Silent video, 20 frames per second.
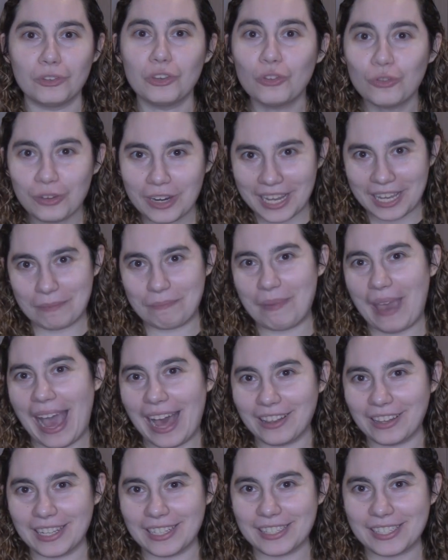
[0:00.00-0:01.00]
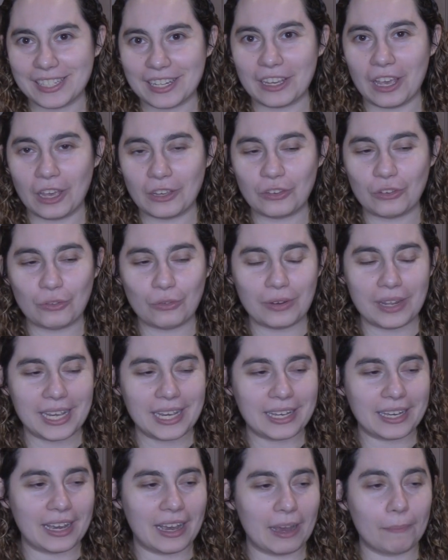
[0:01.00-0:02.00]
unique balance, a
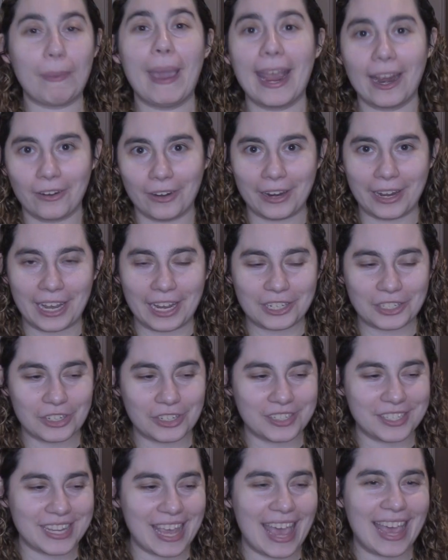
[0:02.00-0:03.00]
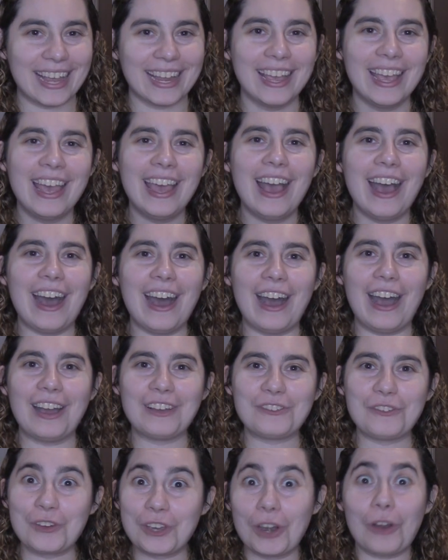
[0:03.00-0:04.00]
unique pairing, I should say.
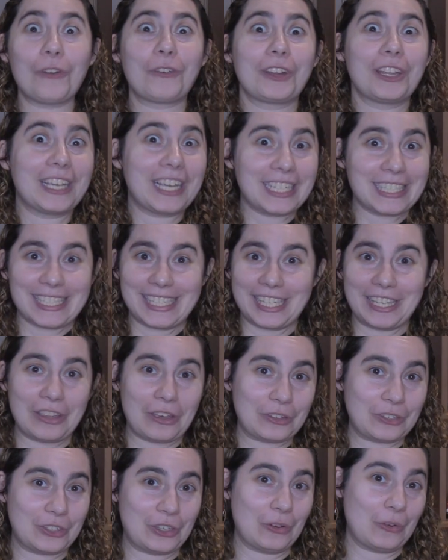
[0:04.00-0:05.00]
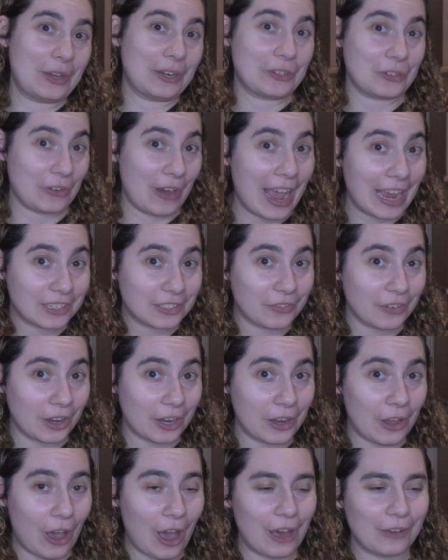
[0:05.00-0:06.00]
We don't really get to see those two interact
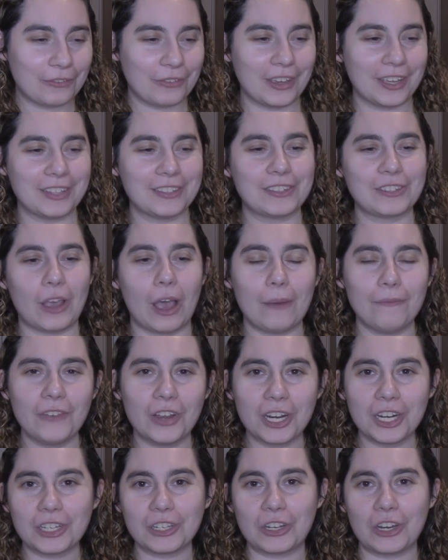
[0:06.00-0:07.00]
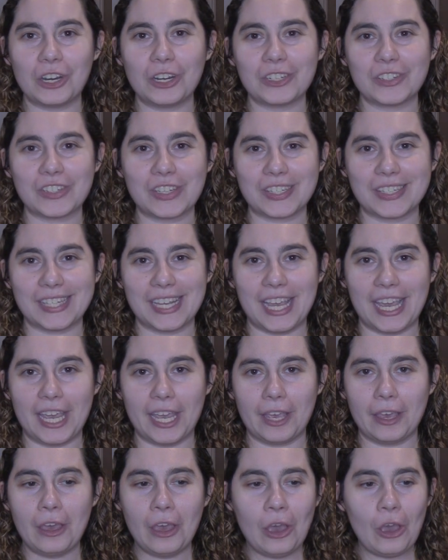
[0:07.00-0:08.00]
very often, so I'm very curious to
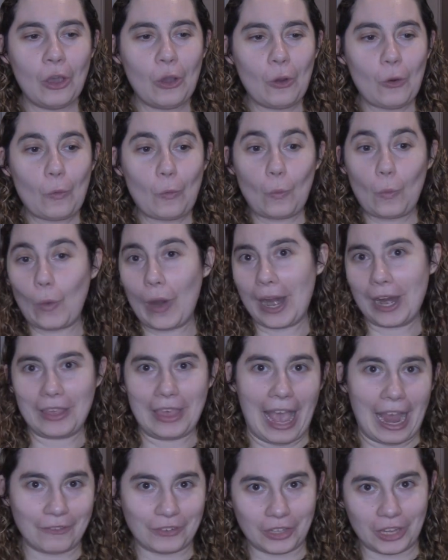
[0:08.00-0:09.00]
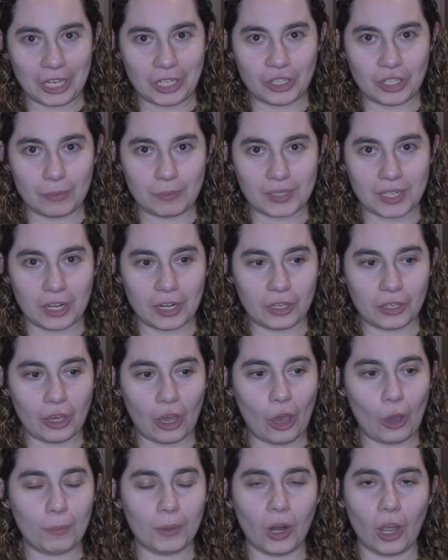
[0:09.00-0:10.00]
see where that relationship's gonna
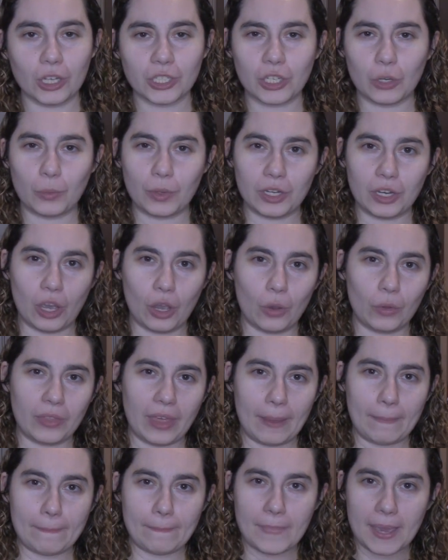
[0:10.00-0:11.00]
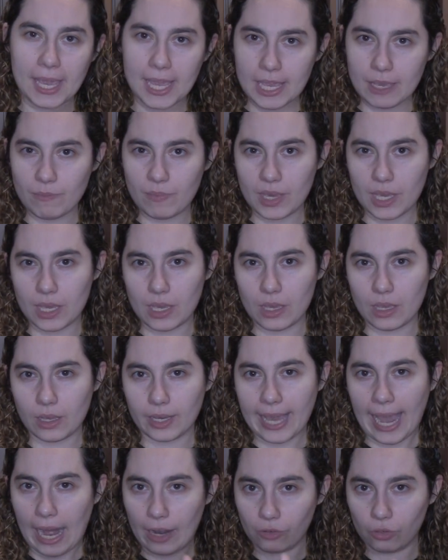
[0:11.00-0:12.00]
go. But also, we know that
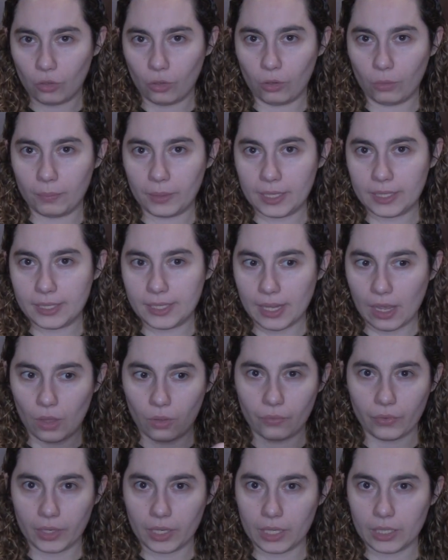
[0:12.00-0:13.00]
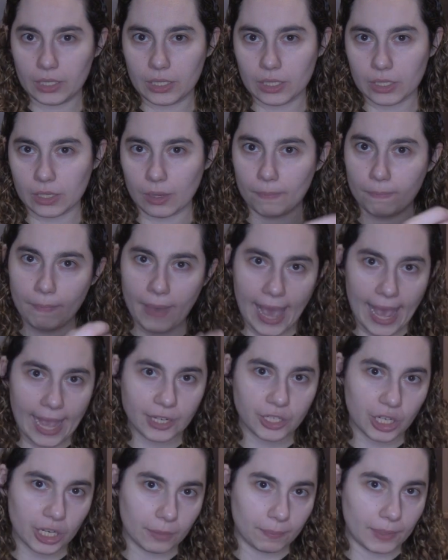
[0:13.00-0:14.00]
maybe Carol will be delving into some
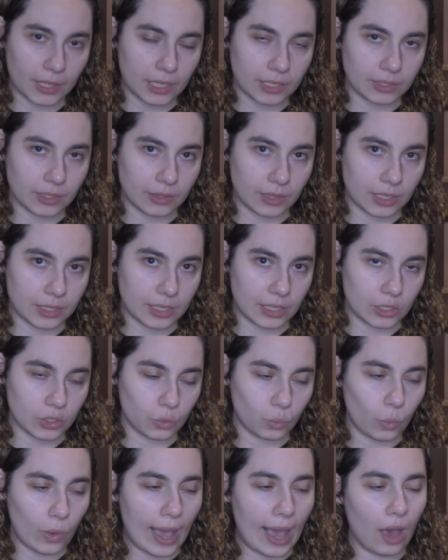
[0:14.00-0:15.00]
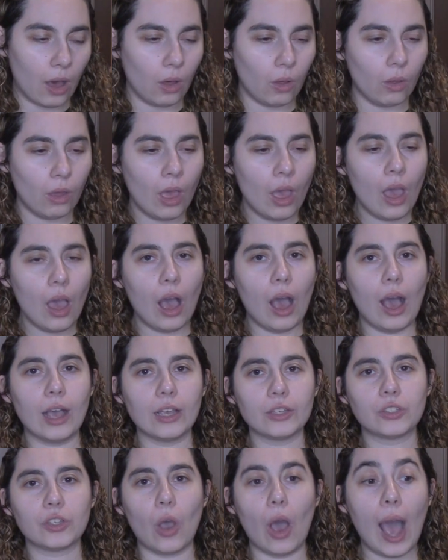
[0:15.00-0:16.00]
magic because of this as well.
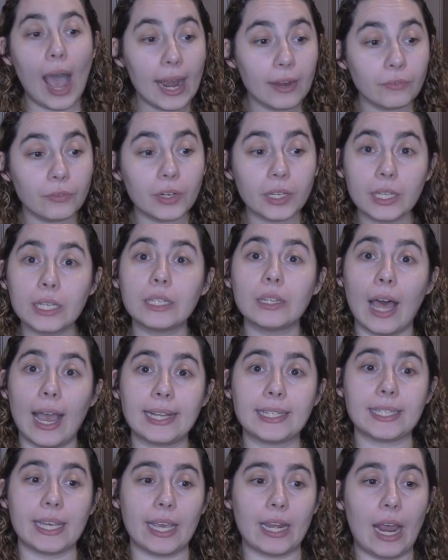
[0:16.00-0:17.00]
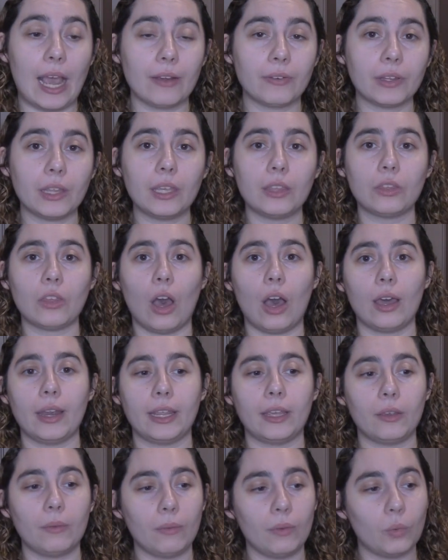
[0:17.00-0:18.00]
So I really liked it. I really
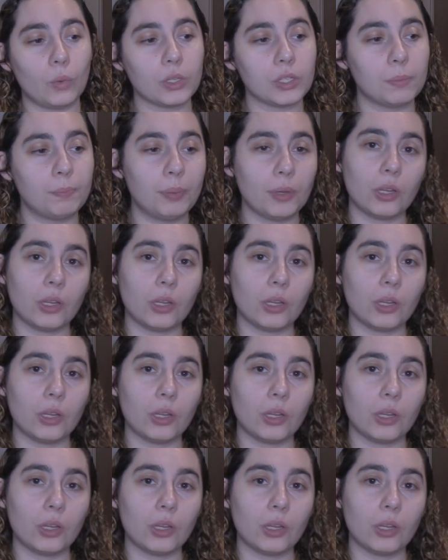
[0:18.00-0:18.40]
thought it was